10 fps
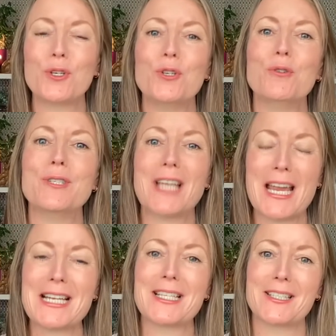you
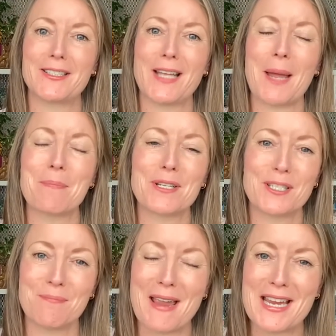take the step
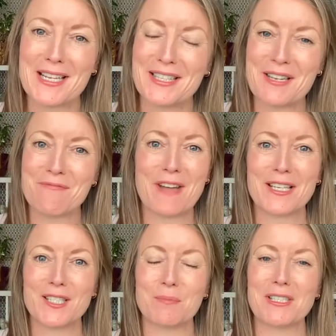to make the
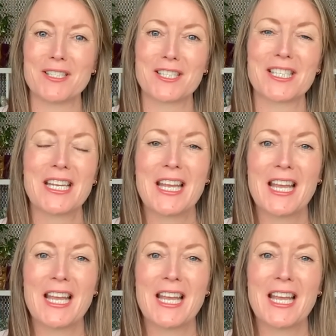investment,